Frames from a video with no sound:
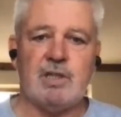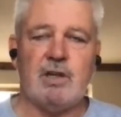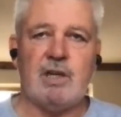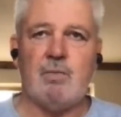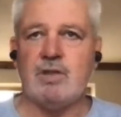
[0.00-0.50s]
You
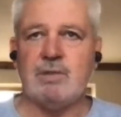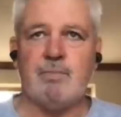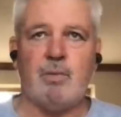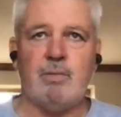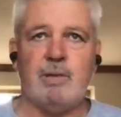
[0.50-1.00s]
know, he wasn't
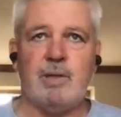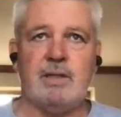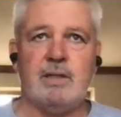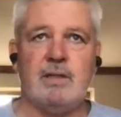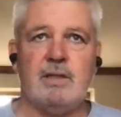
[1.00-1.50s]
probably
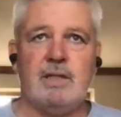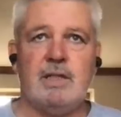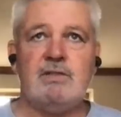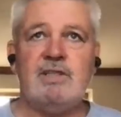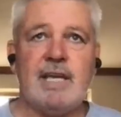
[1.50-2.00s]

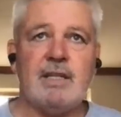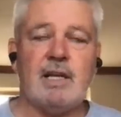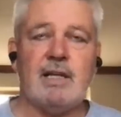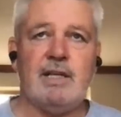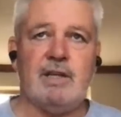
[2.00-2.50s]

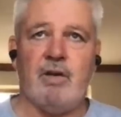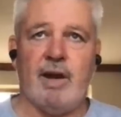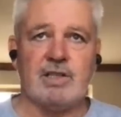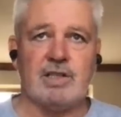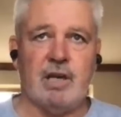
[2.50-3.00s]
technically the
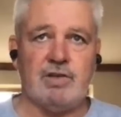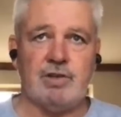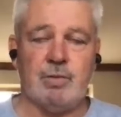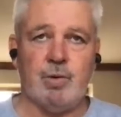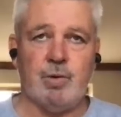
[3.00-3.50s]
greatest coach
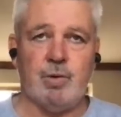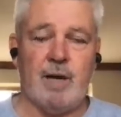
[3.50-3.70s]
in the world,